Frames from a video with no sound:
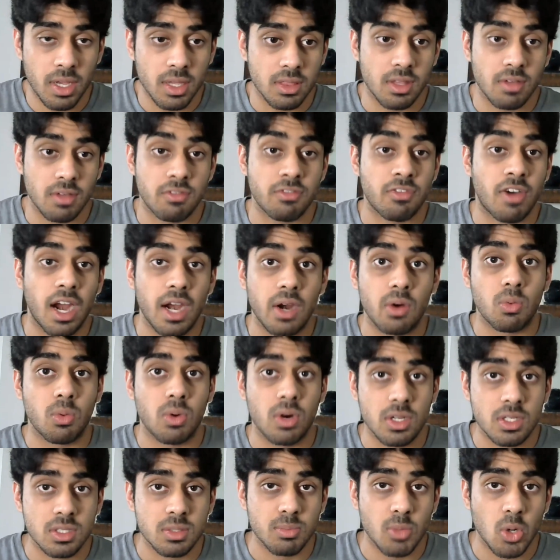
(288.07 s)
the
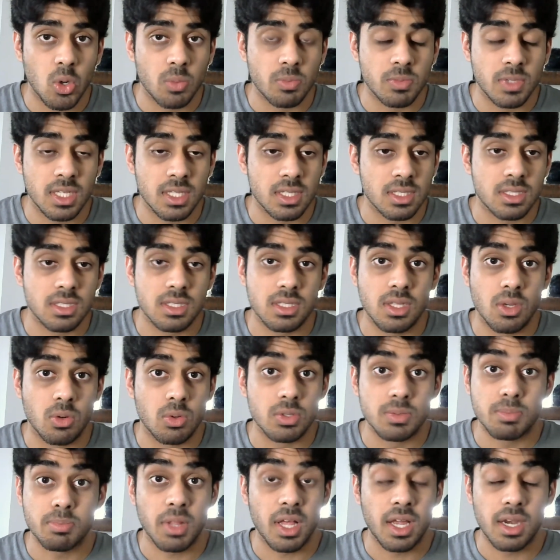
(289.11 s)
fireworks moments. There was
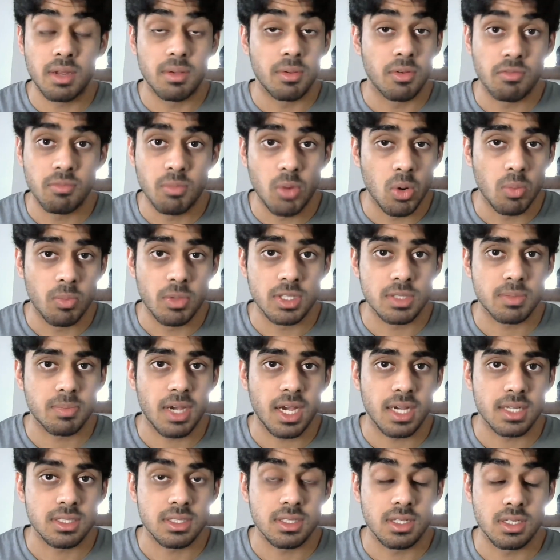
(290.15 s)
plenty of moments
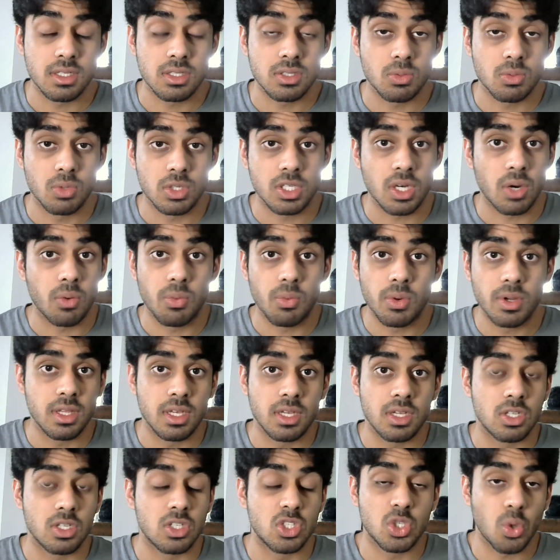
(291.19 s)
past this, which I really
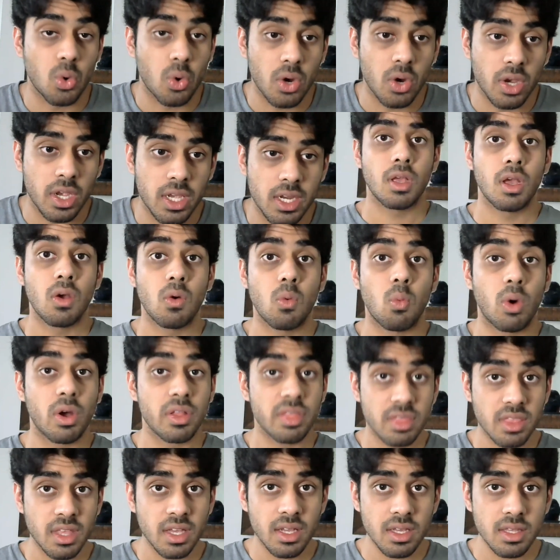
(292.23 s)
enjoyed. One
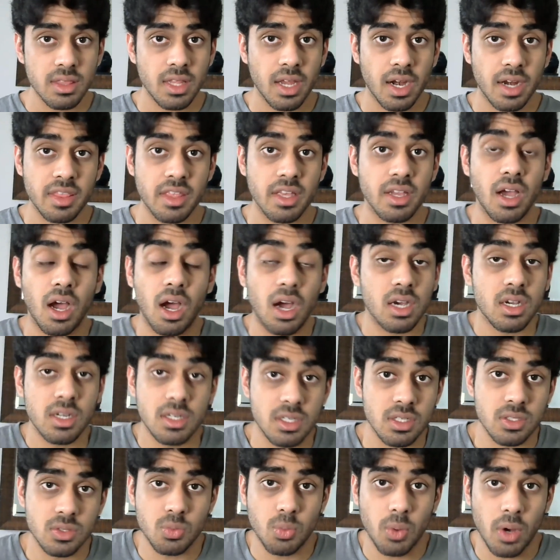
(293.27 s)
thing that I think Aka
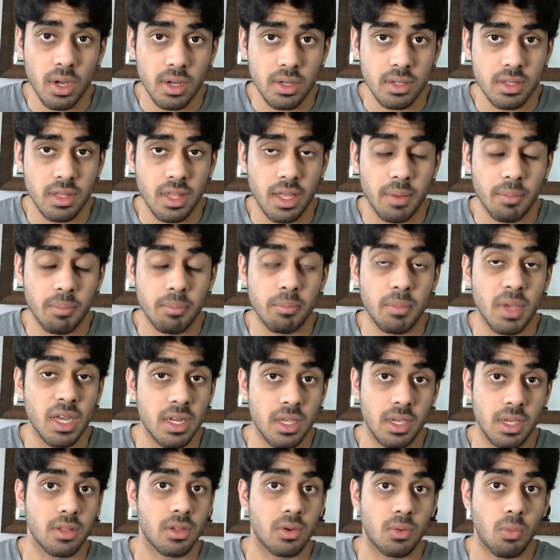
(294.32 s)
does well that many
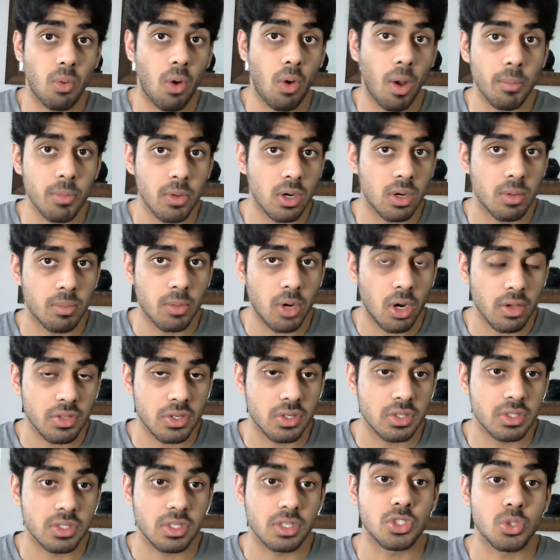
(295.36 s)
other rom-com
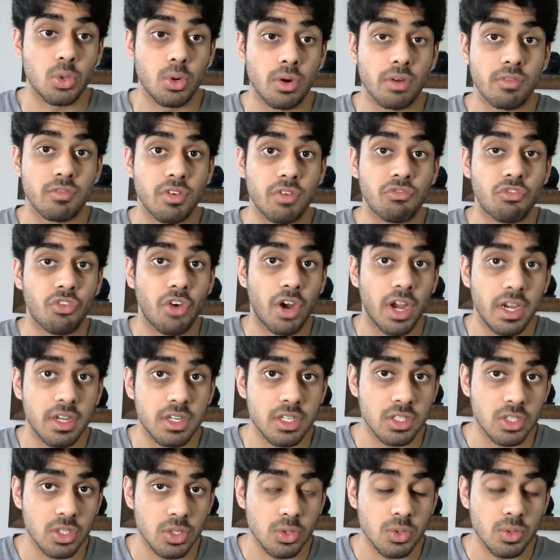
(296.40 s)
authors are sort of afraid to
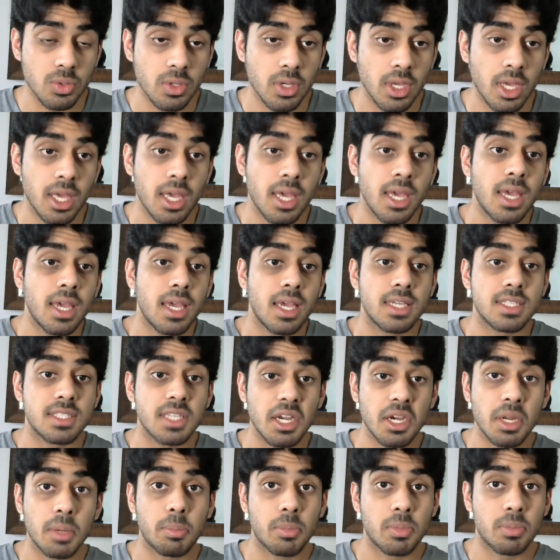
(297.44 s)
do is that
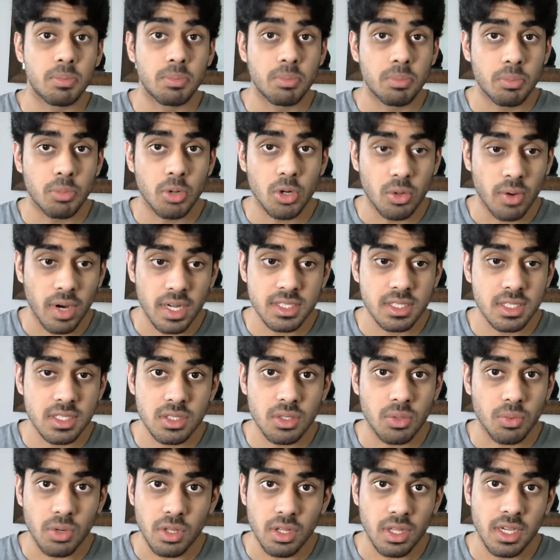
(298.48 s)
he progresses
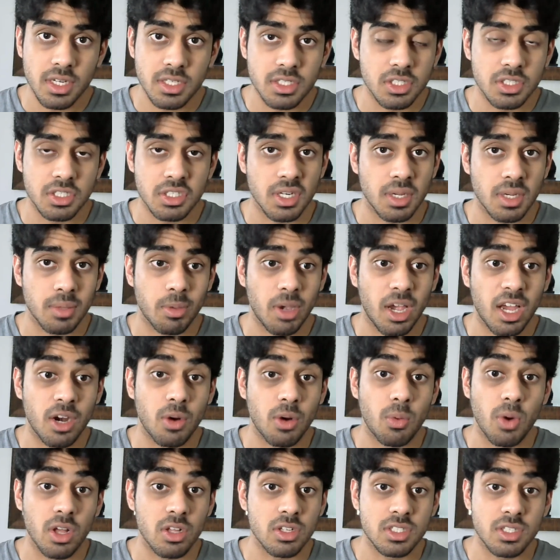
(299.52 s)
the relationship at a
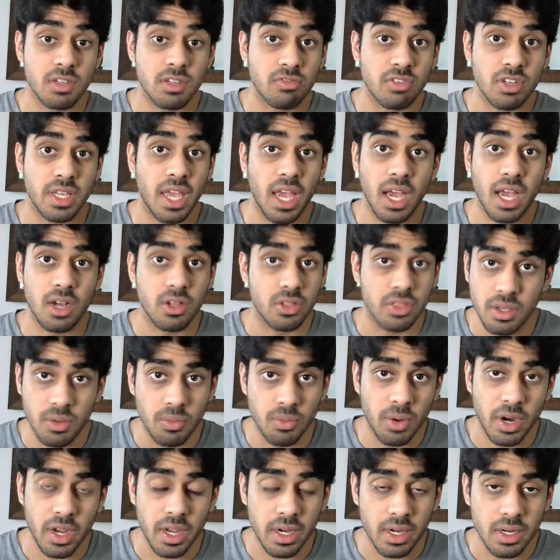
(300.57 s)
relatively healthy
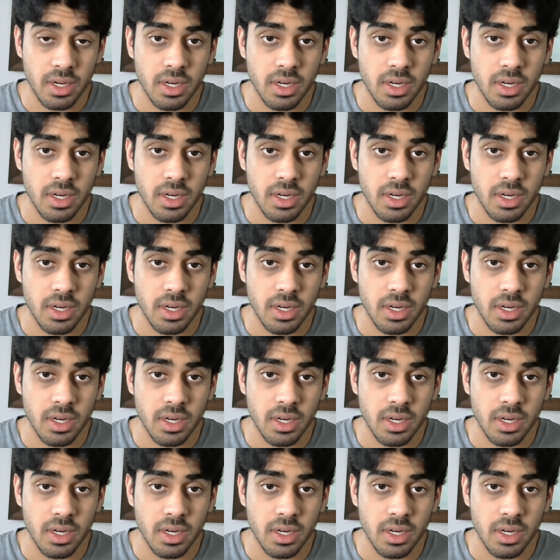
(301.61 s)
rate.